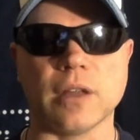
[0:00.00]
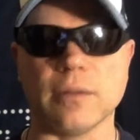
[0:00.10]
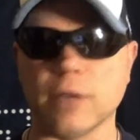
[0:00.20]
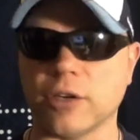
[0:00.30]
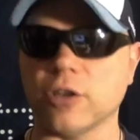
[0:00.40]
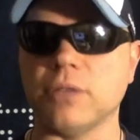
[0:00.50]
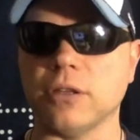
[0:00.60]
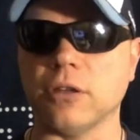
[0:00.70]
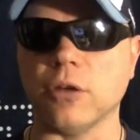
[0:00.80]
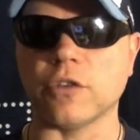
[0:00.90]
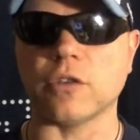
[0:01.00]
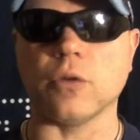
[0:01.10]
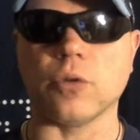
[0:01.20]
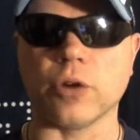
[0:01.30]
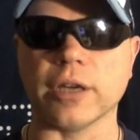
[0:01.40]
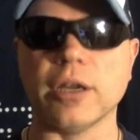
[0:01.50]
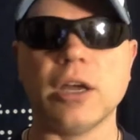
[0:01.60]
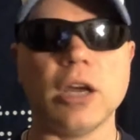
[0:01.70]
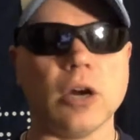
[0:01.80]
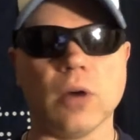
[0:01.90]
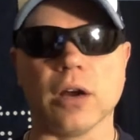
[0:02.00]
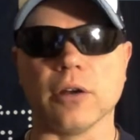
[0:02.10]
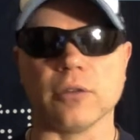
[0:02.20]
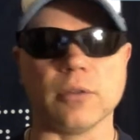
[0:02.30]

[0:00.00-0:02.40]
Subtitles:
That it could be low scoring, where